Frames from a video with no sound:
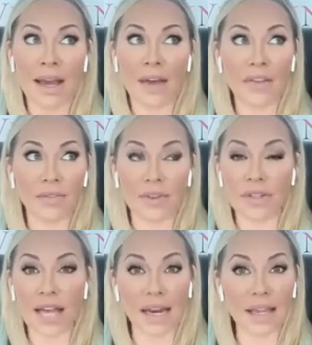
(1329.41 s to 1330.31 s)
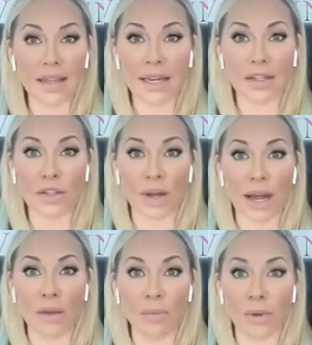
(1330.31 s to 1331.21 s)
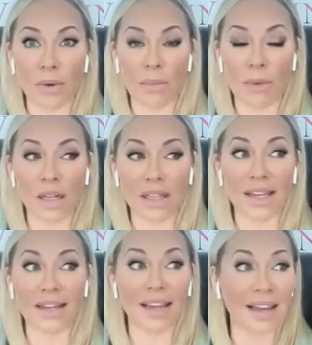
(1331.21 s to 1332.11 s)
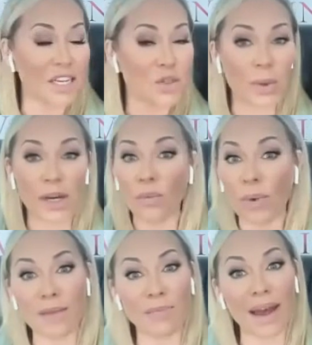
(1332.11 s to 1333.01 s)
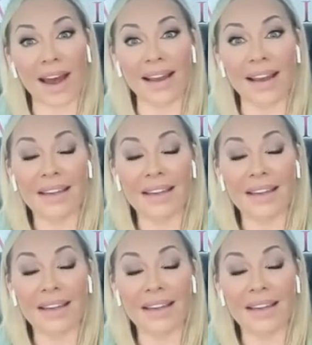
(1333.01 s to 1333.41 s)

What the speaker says: Heather, if there's anything I can do to help you, I'm all in. And I tweeted right back,